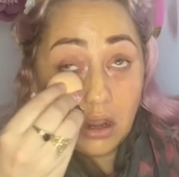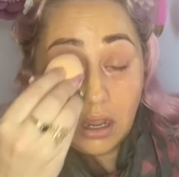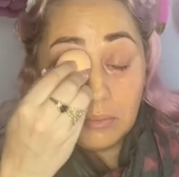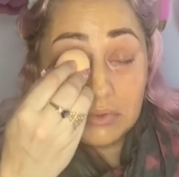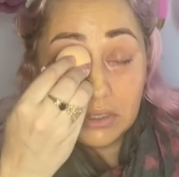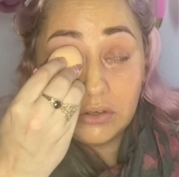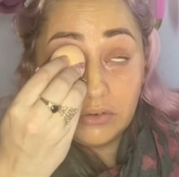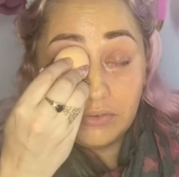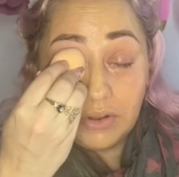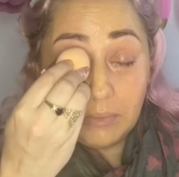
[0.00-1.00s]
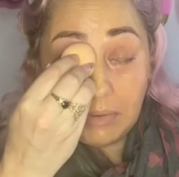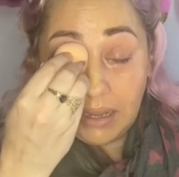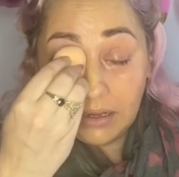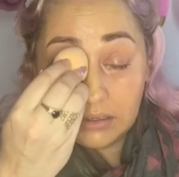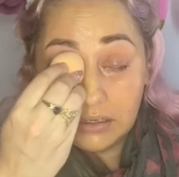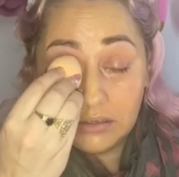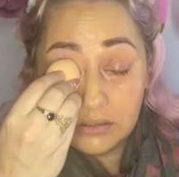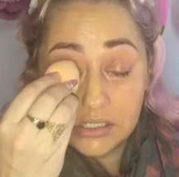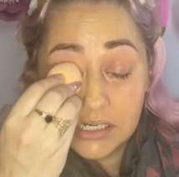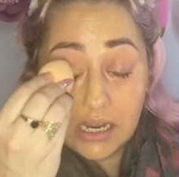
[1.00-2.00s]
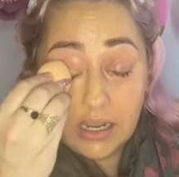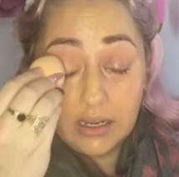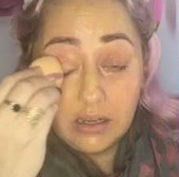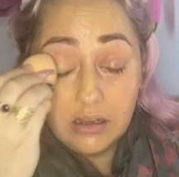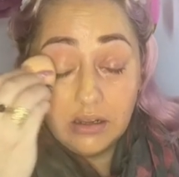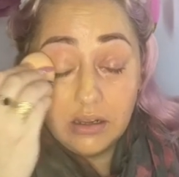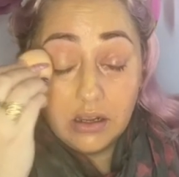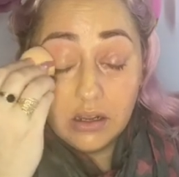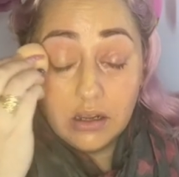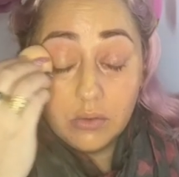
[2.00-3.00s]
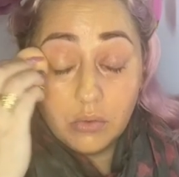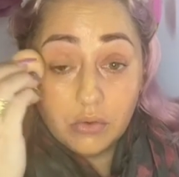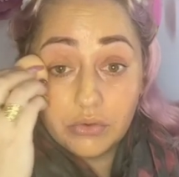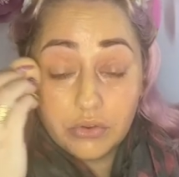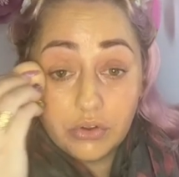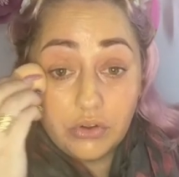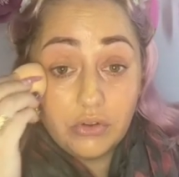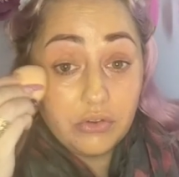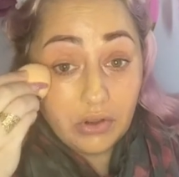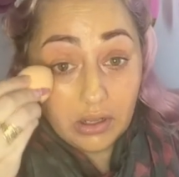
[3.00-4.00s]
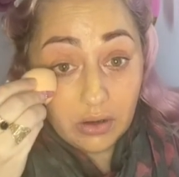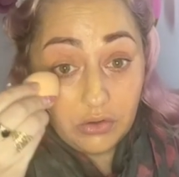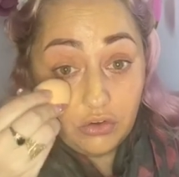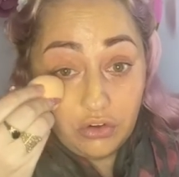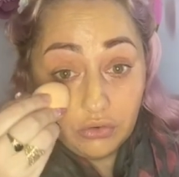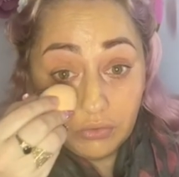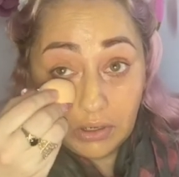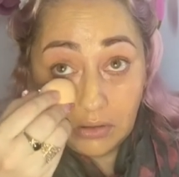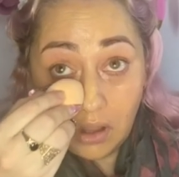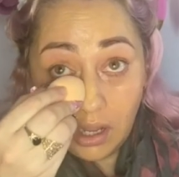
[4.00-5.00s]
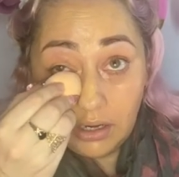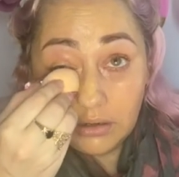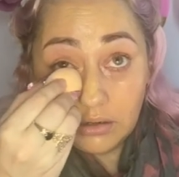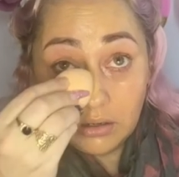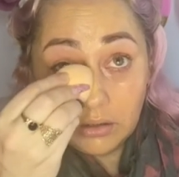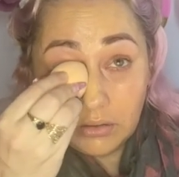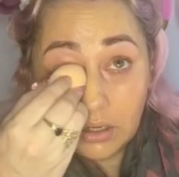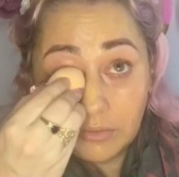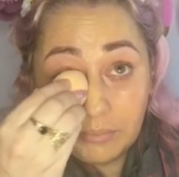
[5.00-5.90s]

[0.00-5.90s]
I'm a little far back today. We're also using a new ring light that I've